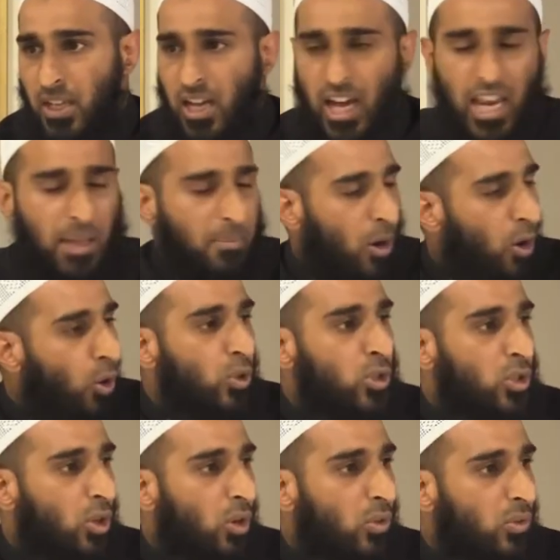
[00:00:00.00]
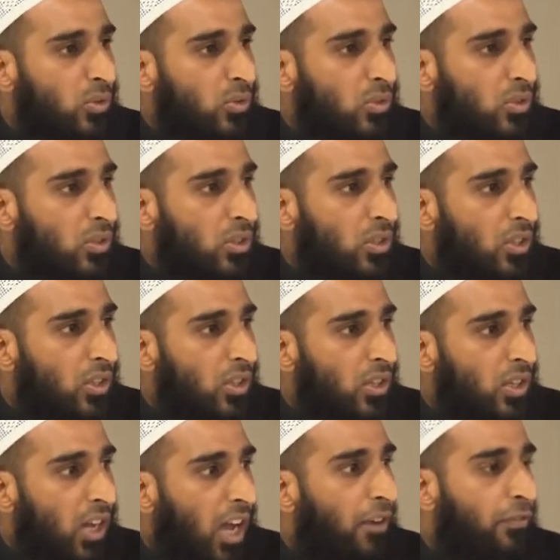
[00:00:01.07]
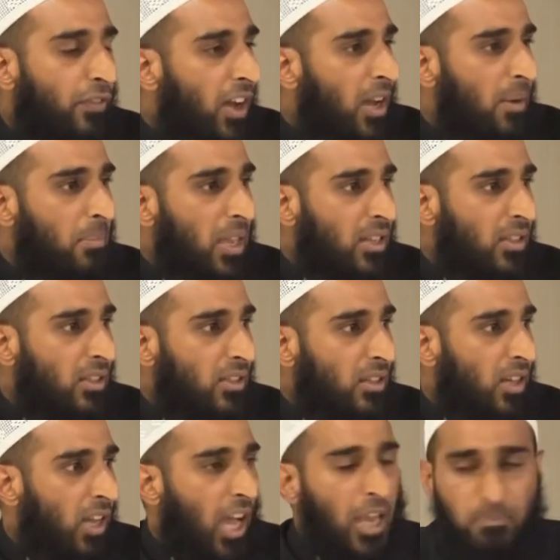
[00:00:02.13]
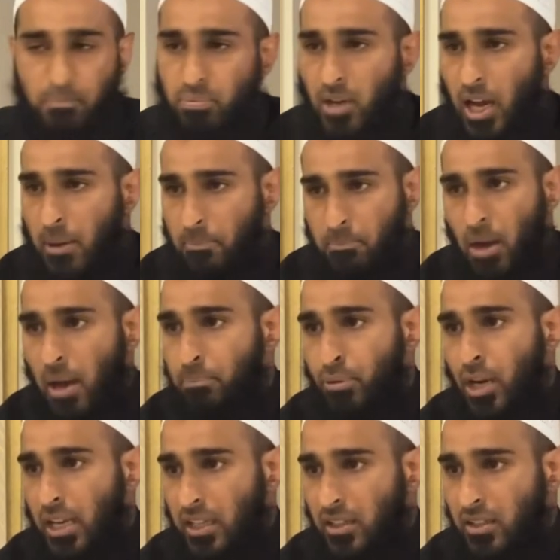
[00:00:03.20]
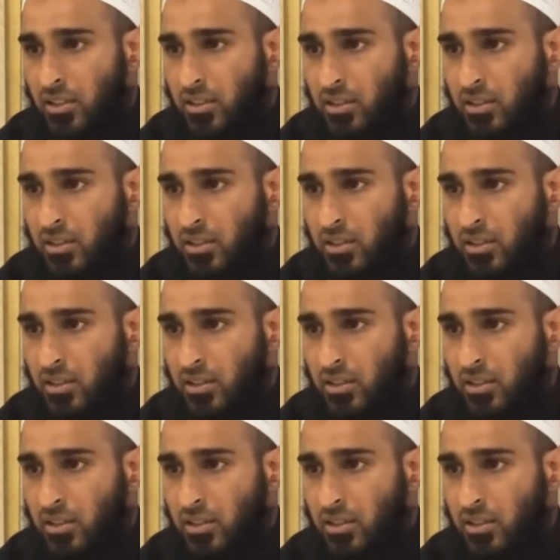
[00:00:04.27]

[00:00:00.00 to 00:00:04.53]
I am also affirming a brick,